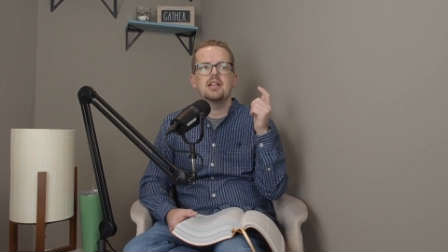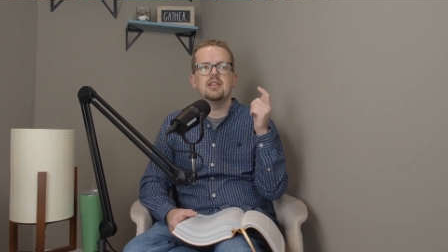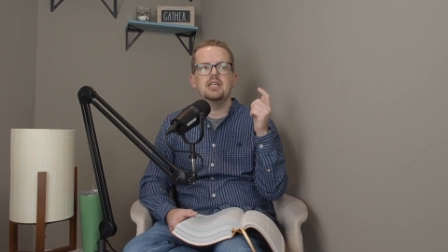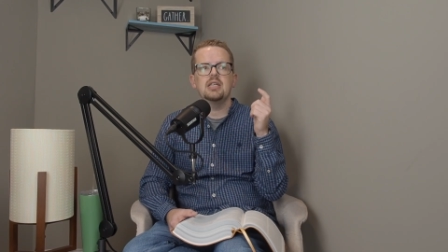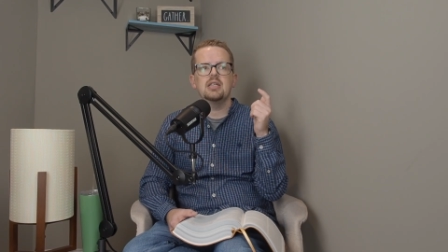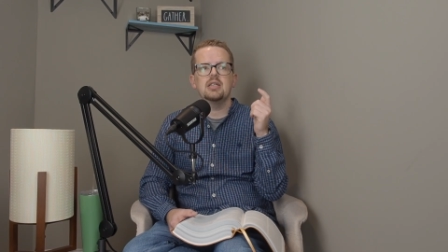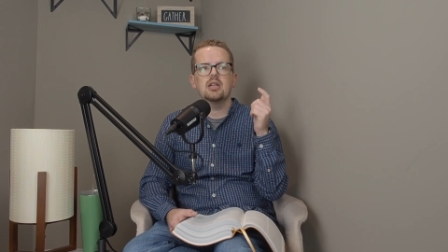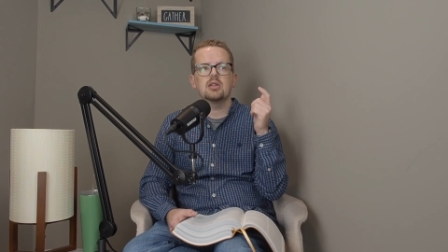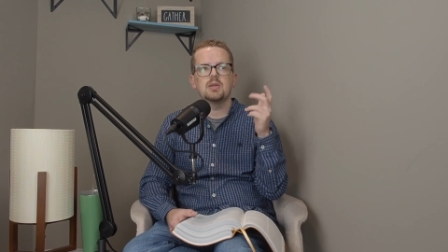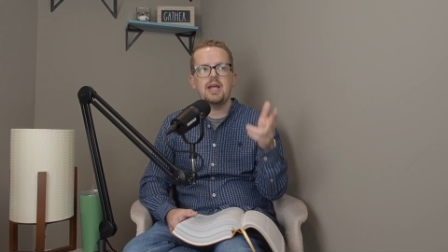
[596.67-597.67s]
the
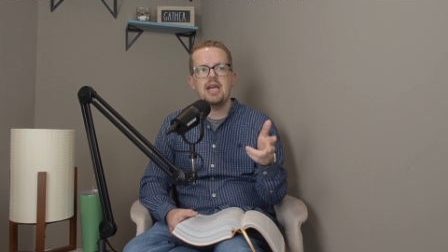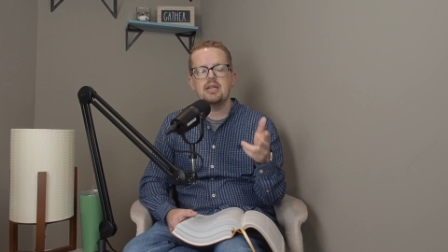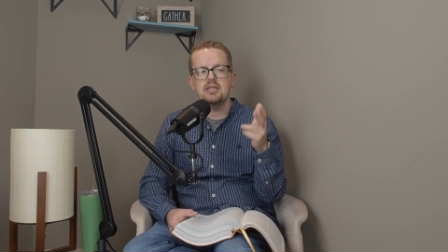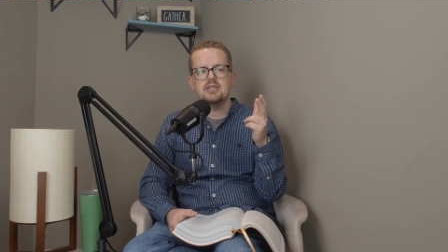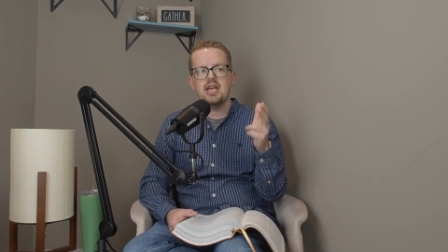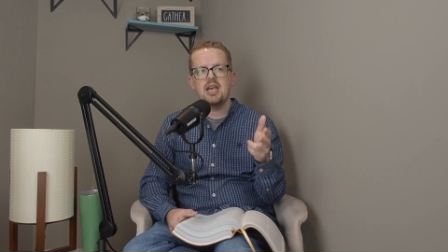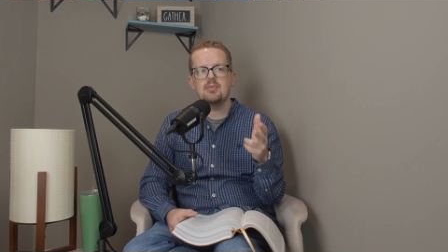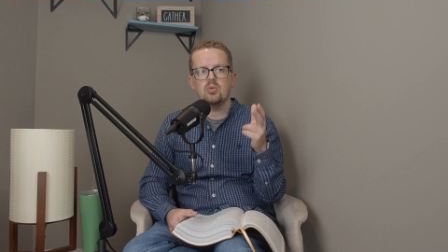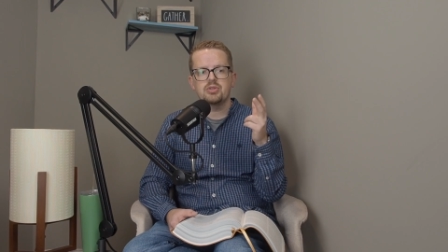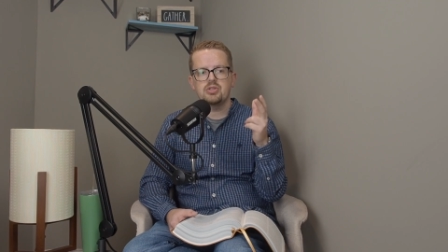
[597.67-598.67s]
land is
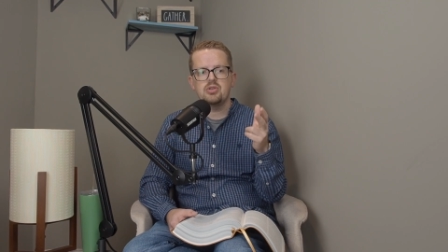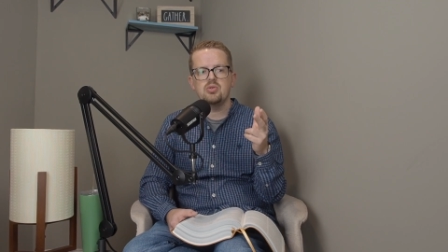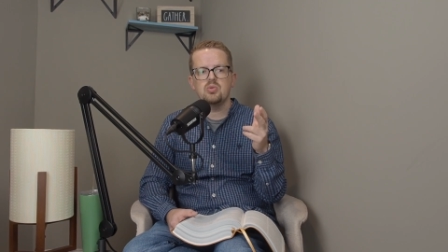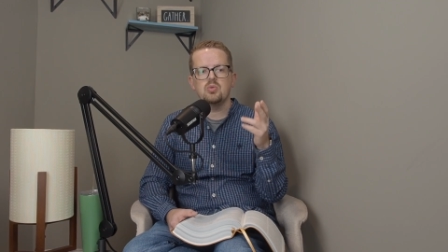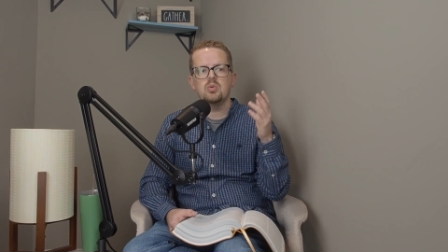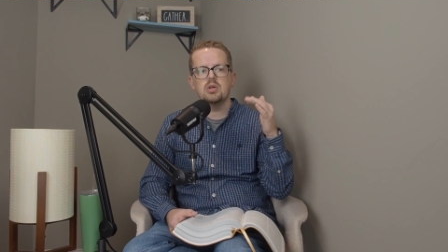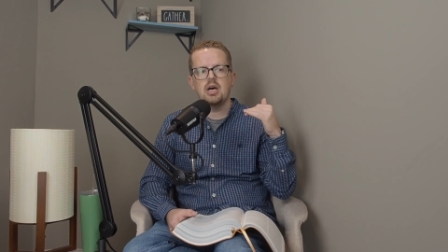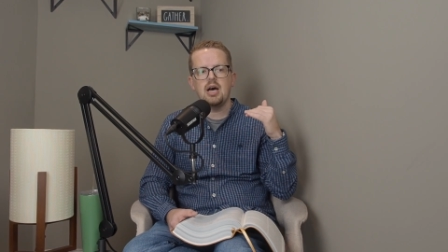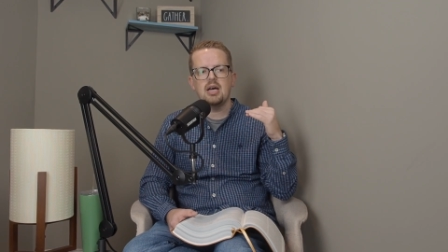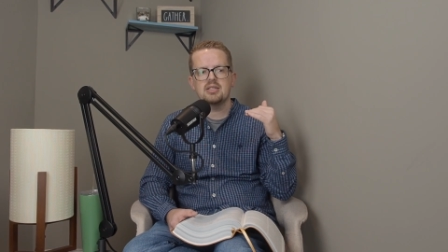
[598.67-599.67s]
able to
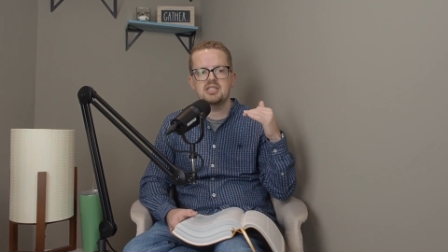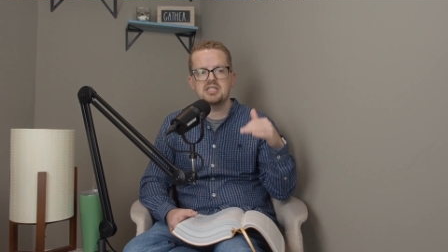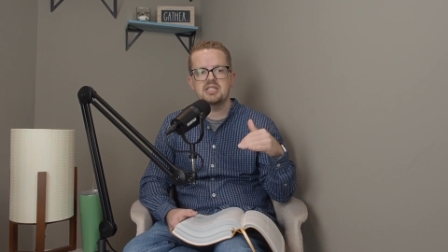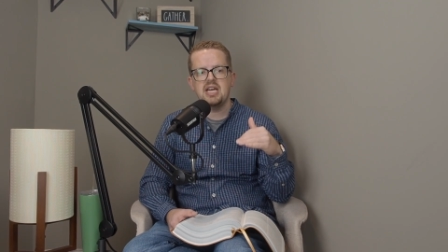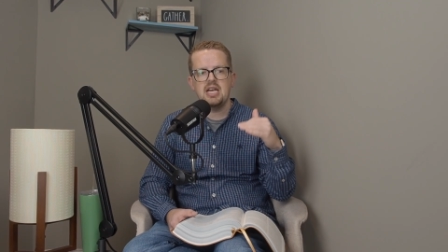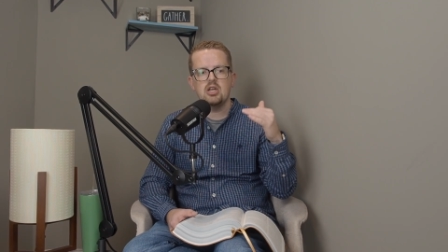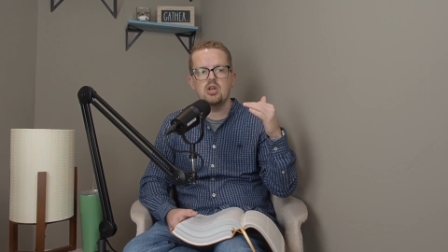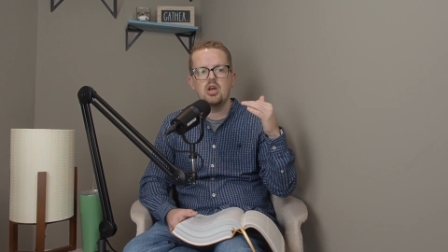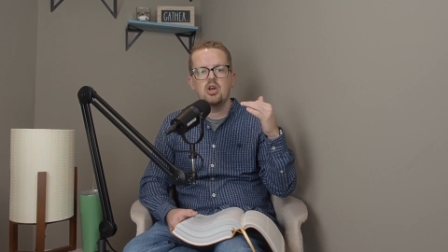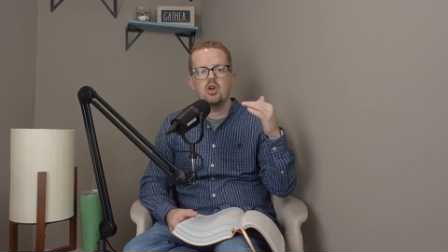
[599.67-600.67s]
sustain
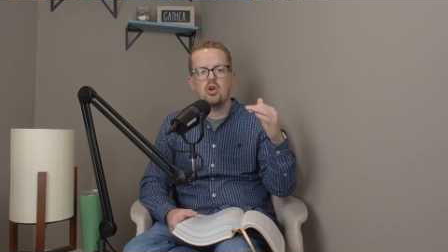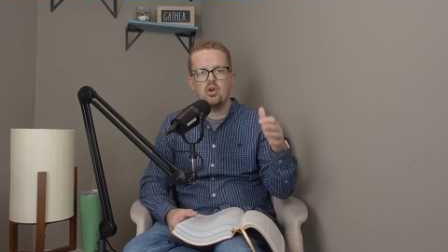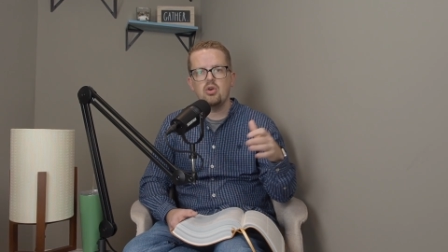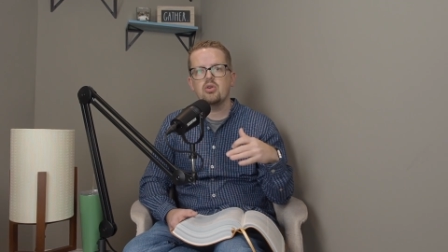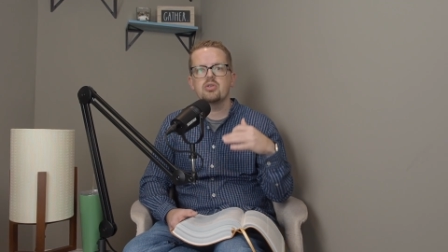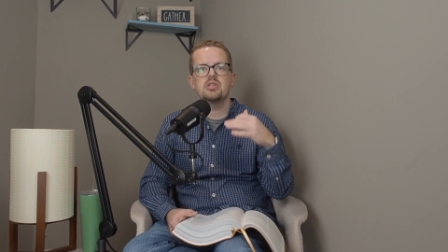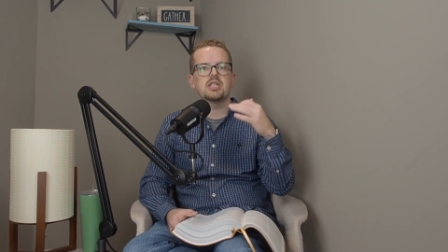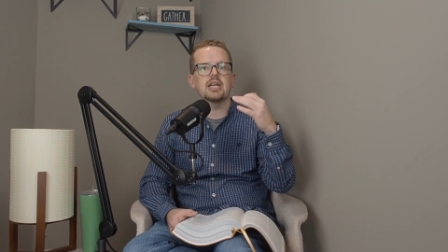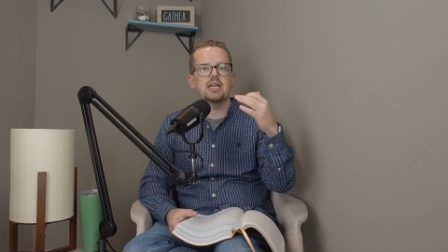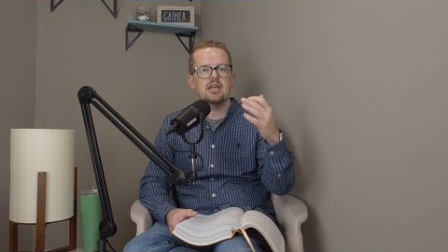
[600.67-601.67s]
herds
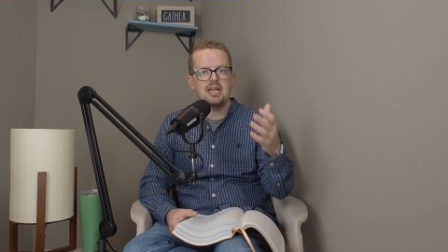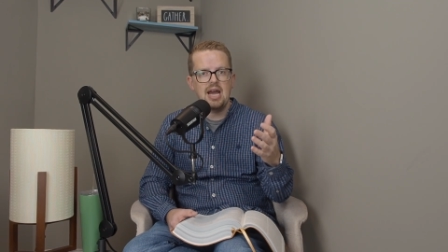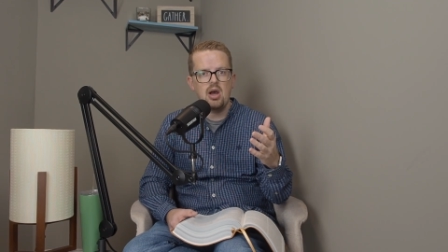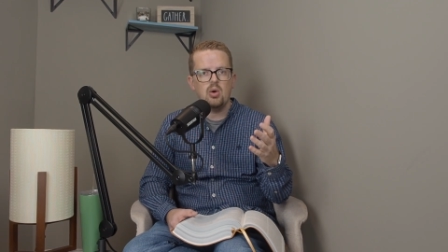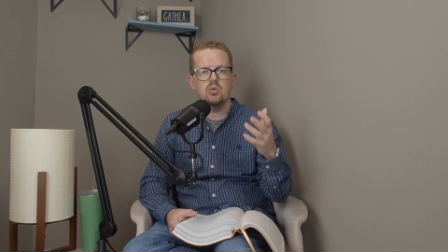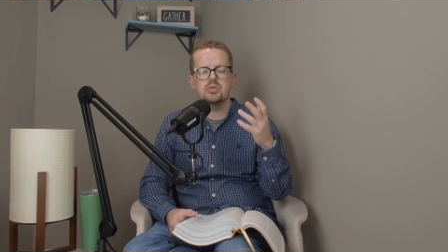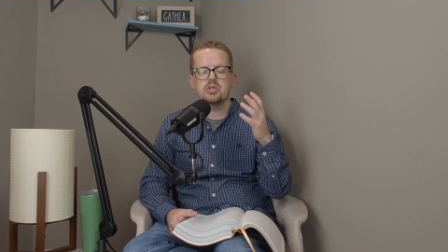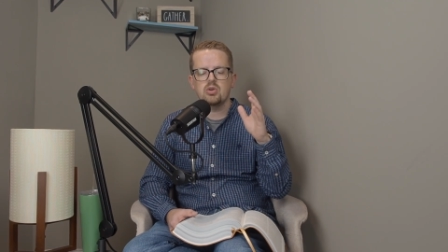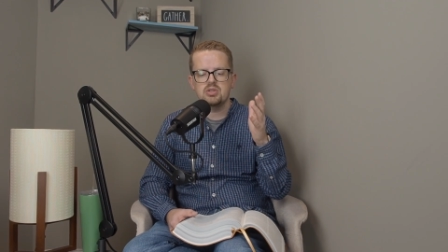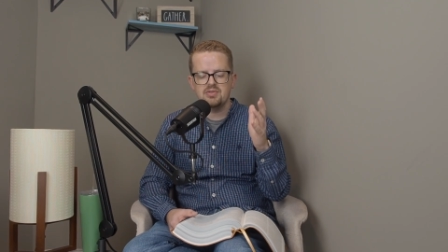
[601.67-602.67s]
like
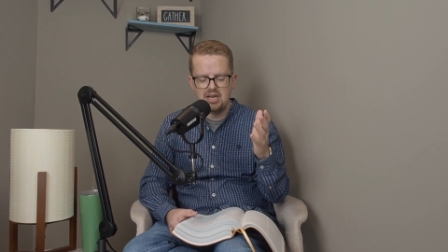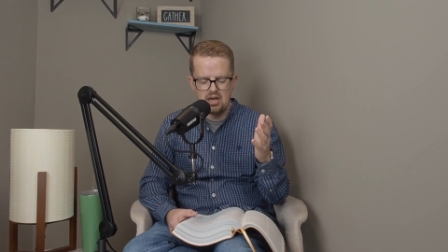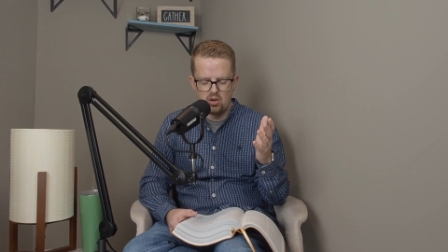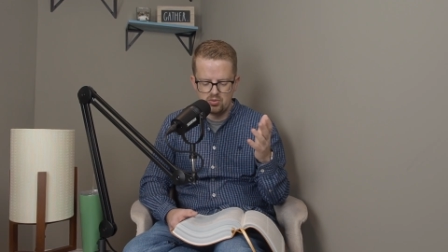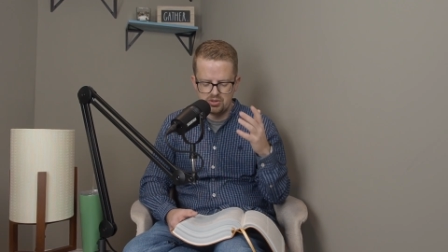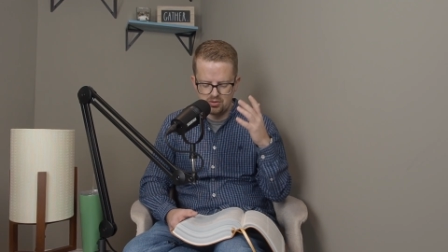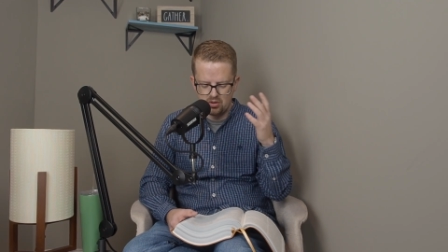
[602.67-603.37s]
herds of cows or